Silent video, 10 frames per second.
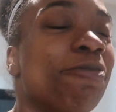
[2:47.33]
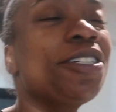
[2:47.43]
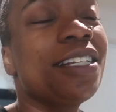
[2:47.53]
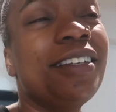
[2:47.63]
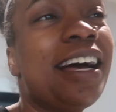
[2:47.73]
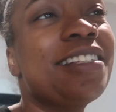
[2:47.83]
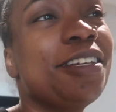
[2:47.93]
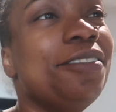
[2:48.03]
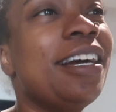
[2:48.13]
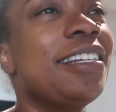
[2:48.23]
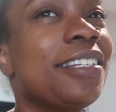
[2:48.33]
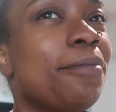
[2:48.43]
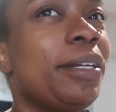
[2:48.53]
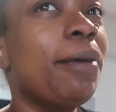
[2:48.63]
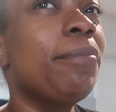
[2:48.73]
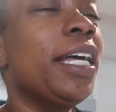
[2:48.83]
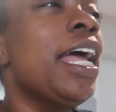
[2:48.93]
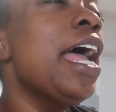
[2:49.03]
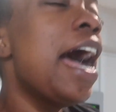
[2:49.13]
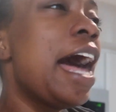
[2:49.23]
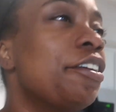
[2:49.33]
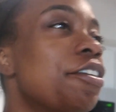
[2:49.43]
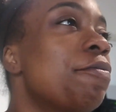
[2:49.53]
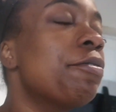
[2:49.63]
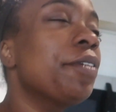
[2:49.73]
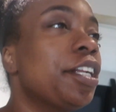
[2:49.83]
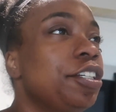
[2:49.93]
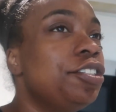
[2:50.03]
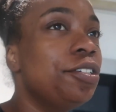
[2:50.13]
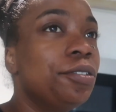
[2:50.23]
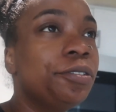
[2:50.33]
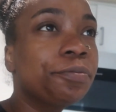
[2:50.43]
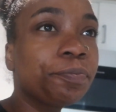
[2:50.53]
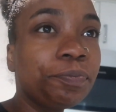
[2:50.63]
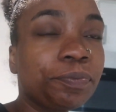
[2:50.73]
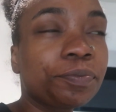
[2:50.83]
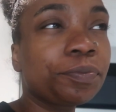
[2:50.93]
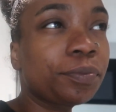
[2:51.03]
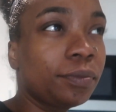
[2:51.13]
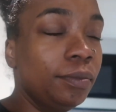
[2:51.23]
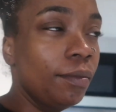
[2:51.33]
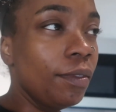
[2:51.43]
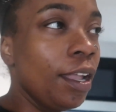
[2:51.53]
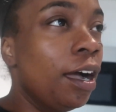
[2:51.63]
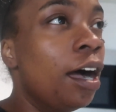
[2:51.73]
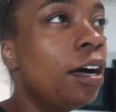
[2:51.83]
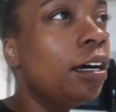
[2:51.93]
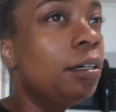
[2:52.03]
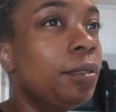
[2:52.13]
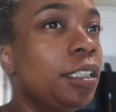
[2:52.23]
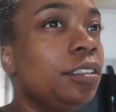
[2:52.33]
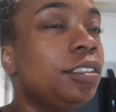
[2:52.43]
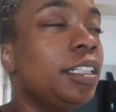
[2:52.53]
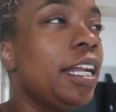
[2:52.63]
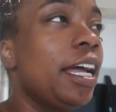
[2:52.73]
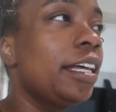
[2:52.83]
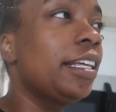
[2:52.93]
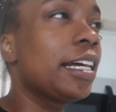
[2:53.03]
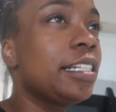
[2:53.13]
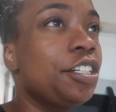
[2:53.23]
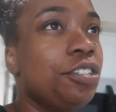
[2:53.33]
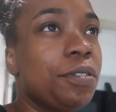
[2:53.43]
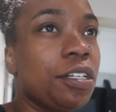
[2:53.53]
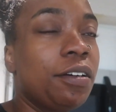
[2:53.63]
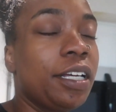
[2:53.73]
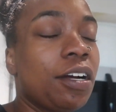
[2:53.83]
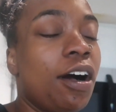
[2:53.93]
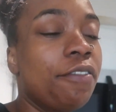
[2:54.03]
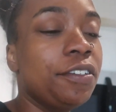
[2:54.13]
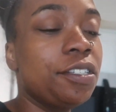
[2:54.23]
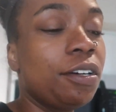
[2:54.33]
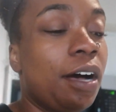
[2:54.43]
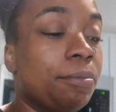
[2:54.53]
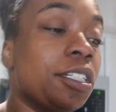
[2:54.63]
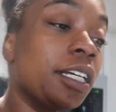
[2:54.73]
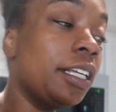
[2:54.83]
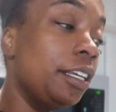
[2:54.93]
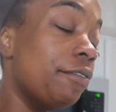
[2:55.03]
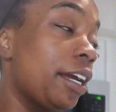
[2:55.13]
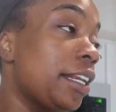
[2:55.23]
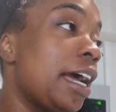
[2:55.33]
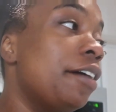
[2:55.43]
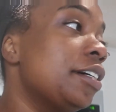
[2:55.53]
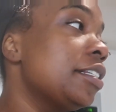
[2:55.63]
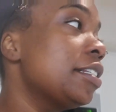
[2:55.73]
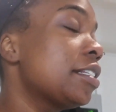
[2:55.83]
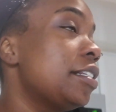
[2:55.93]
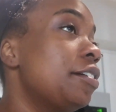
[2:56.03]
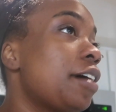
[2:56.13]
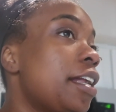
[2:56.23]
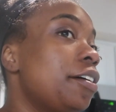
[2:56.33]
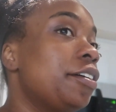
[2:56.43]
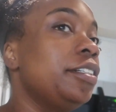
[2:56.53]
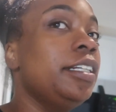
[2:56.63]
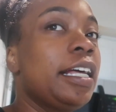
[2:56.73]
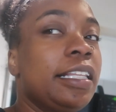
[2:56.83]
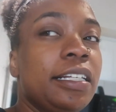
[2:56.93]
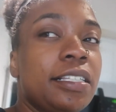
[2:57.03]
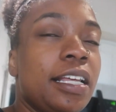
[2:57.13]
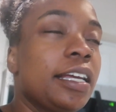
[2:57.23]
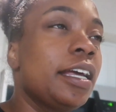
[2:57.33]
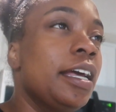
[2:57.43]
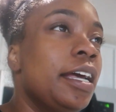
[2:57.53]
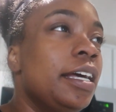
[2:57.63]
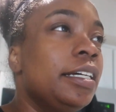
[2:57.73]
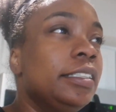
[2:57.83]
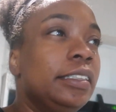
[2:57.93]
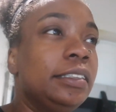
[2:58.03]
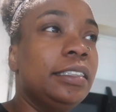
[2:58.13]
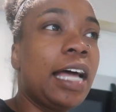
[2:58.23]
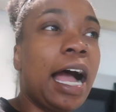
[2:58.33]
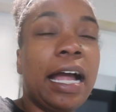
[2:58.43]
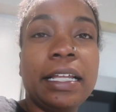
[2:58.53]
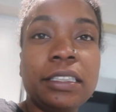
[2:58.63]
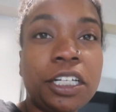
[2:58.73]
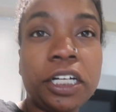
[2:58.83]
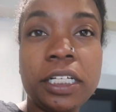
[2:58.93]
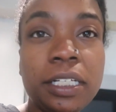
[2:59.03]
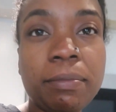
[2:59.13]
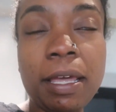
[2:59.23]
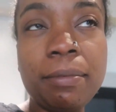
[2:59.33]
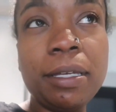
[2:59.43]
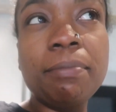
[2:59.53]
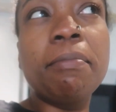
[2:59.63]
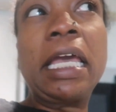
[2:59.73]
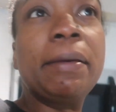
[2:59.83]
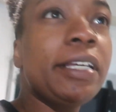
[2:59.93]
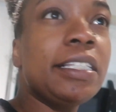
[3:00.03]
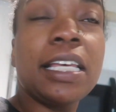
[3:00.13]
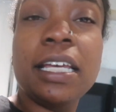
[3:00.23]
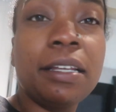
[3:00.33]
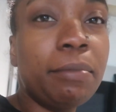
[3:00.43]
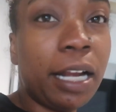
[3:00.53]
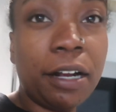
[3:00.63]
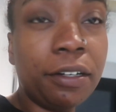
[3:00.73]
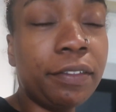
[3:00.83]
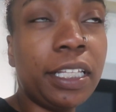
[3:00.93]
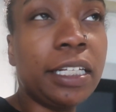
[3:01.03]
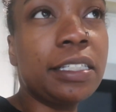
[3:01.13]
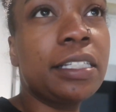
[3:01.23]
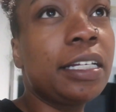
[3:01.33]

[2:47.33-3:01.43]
we'll I'll tell you guys in a minute. But I don't know what we're gonna do um, today. Like I said, she went to go get coffee. So I'm just gonna eat right now because it's still kind of early. I think it's like 9.30, maybe, maybe 10, but I don't even think it's